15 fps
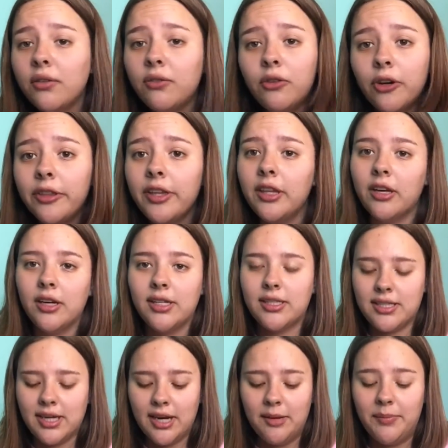for the
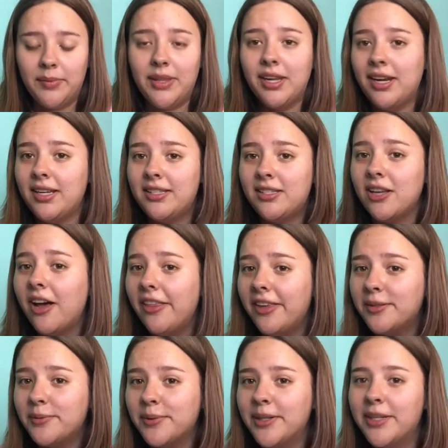longest time, but then I saw
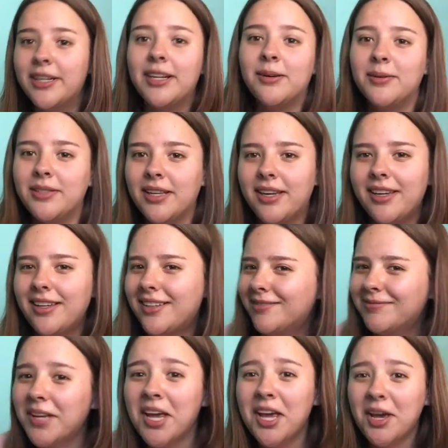this one and I was like,
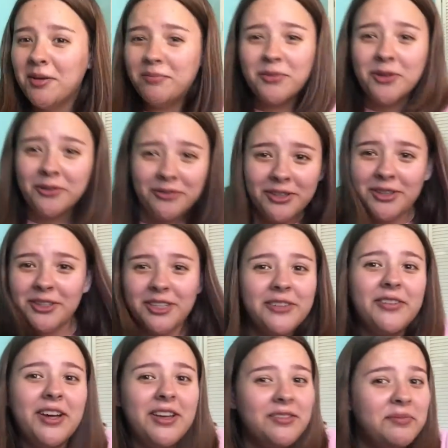Morphe
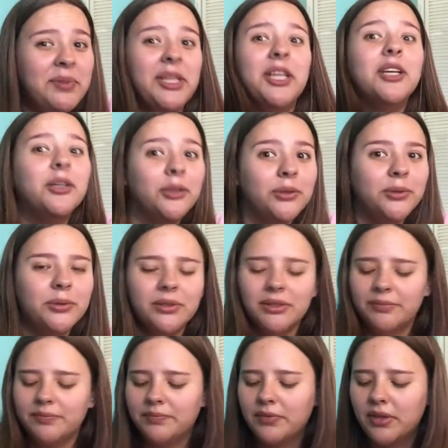thirty-five B
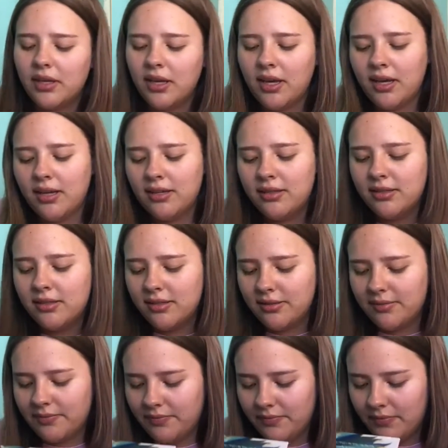who? And
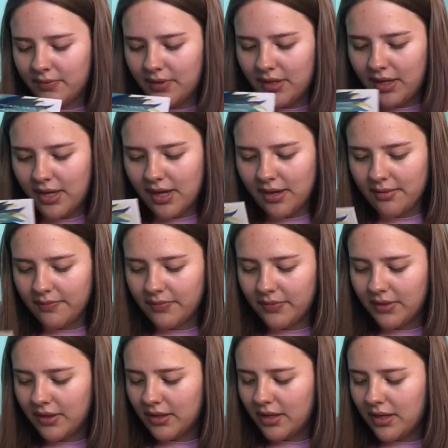yeah,
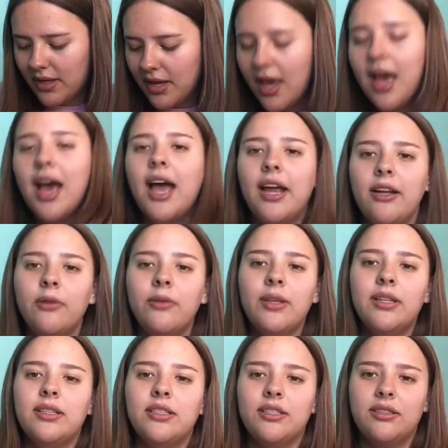I know
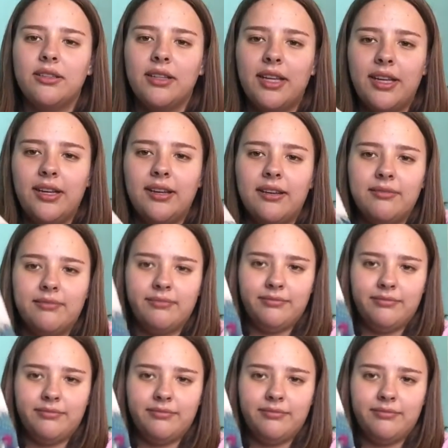that there's, like,